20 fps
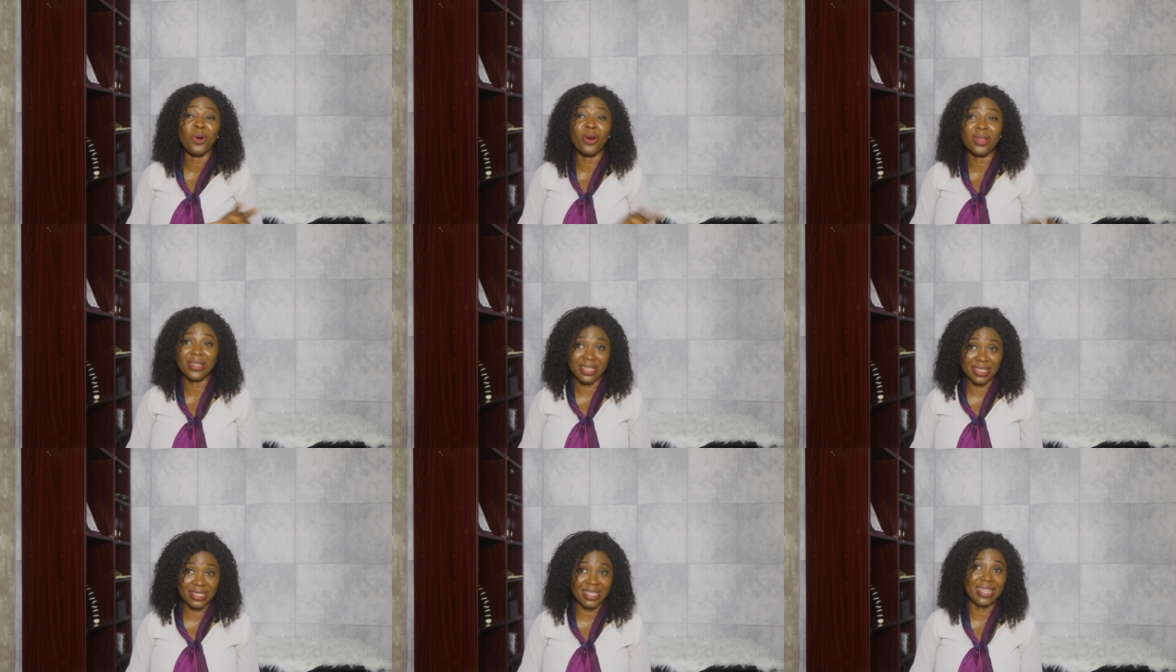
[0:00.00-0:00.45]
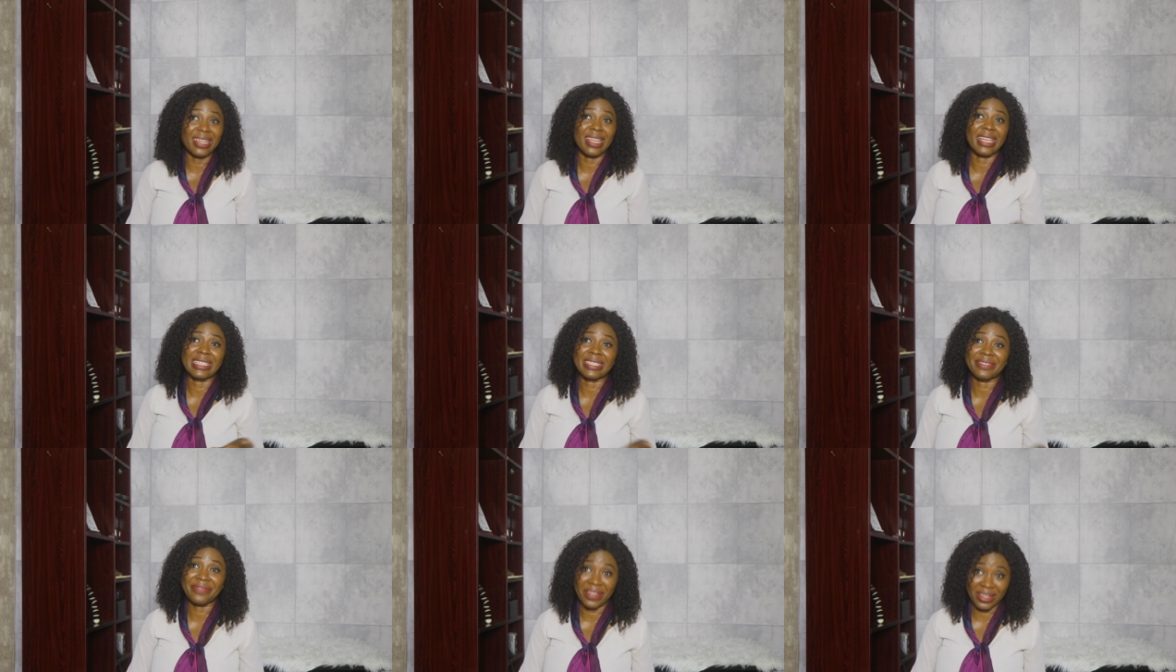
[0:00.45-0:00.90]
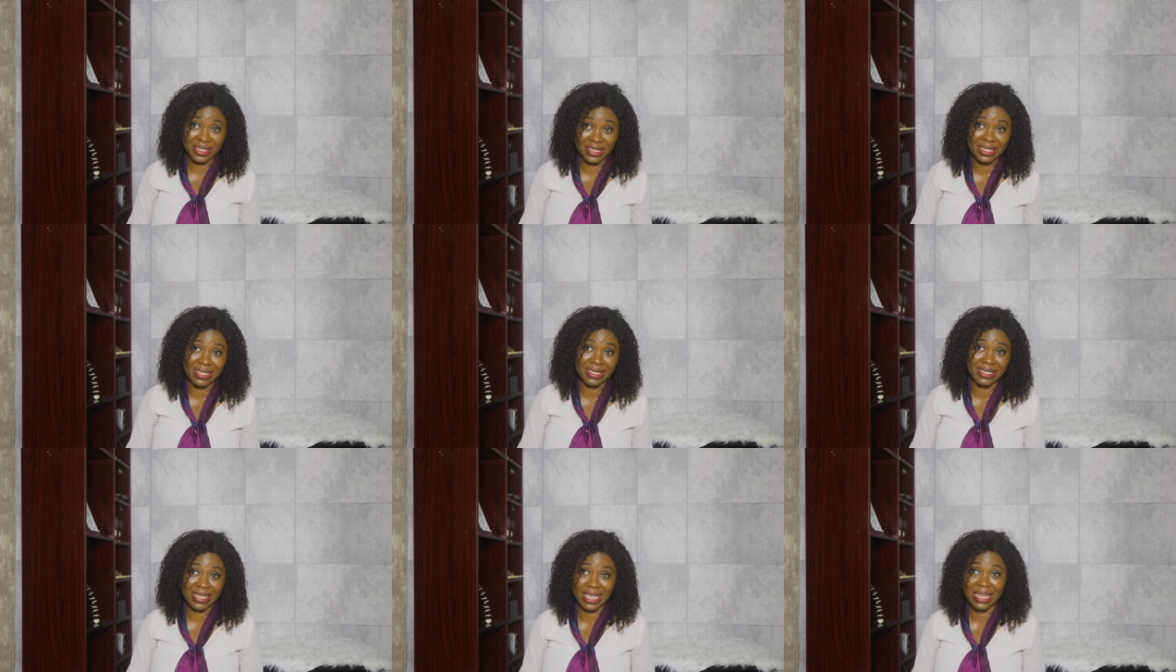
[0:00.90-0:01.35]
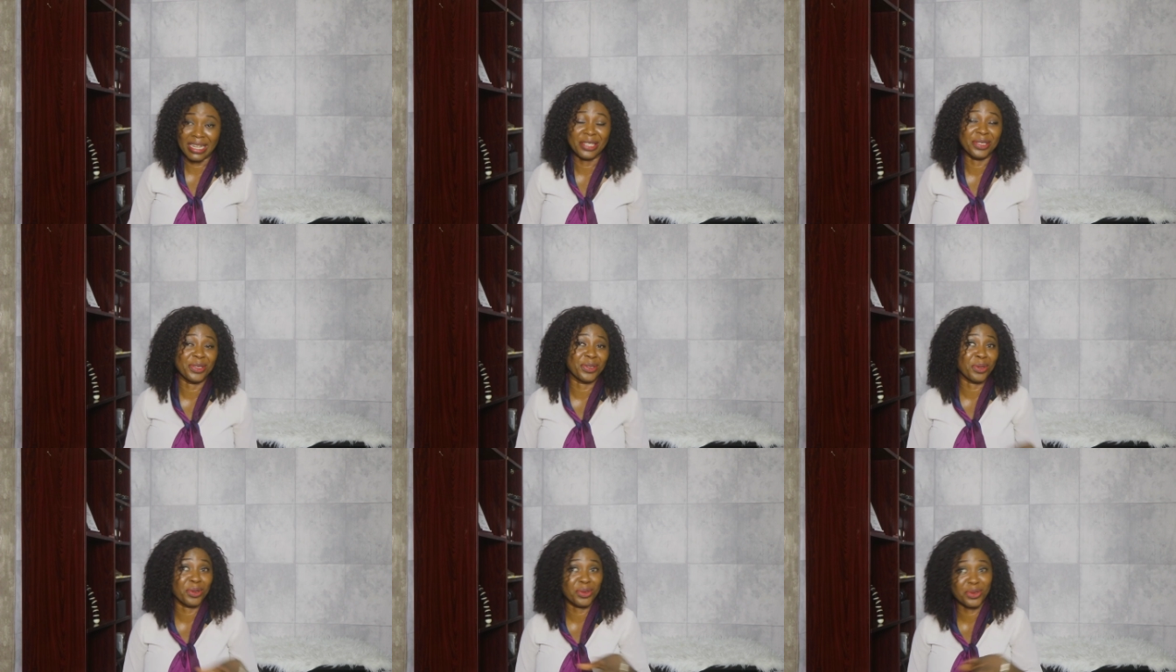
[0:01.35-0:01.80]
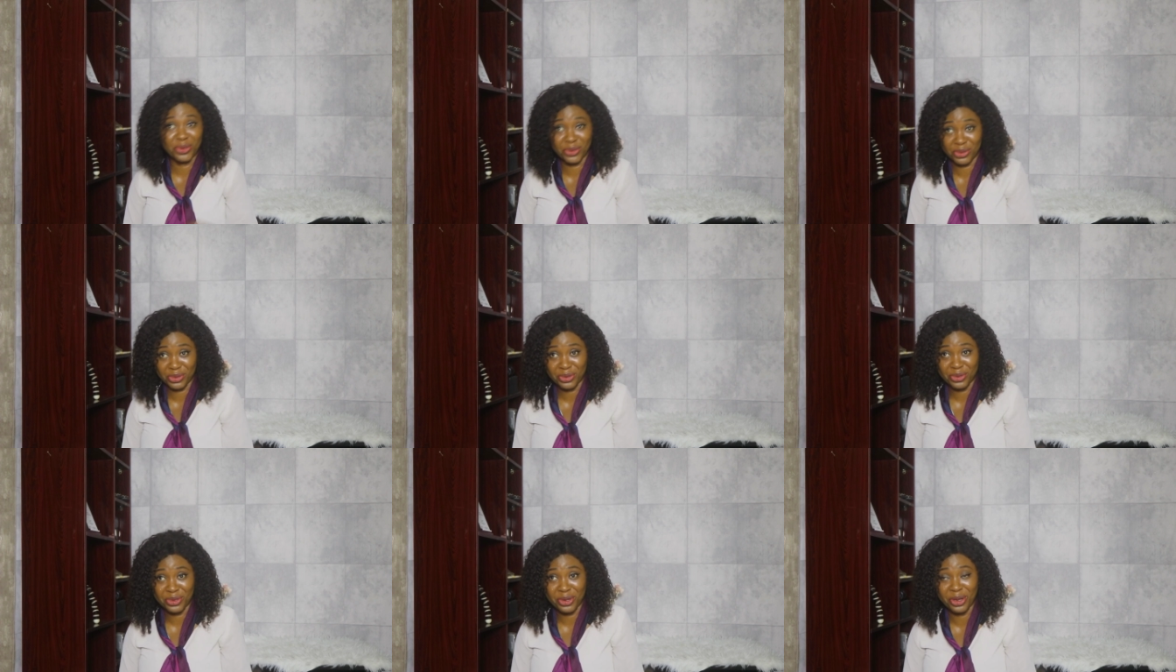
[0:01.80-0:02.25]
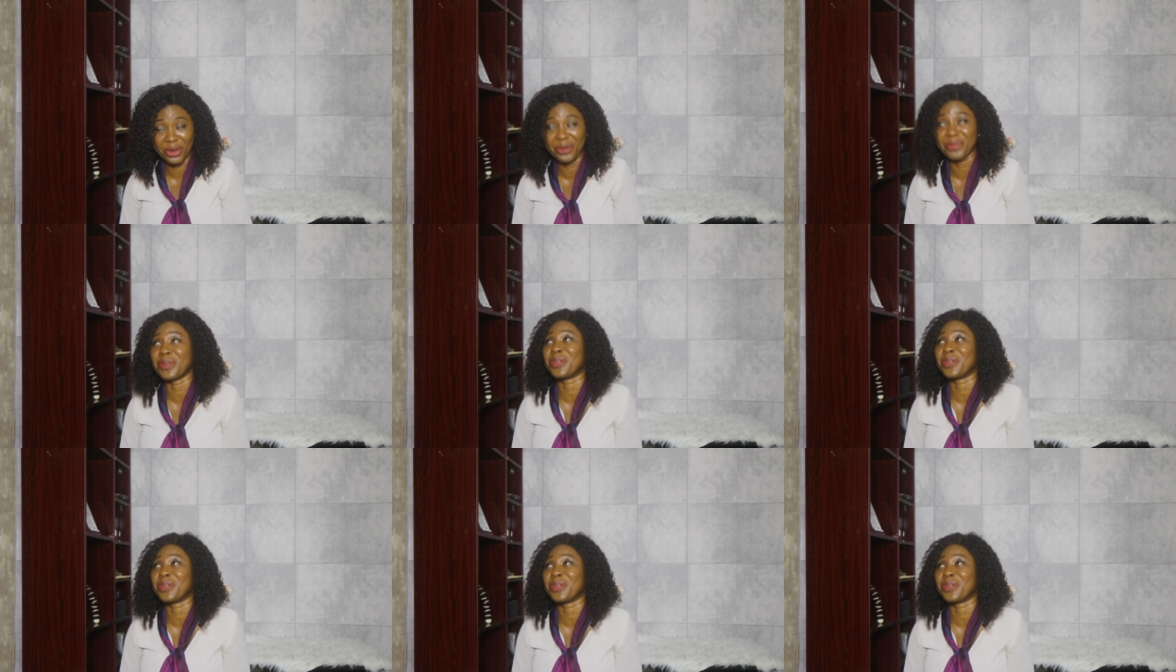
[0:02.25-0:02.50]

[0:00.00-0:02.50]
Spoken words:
understand that it's fantasy and it's not true.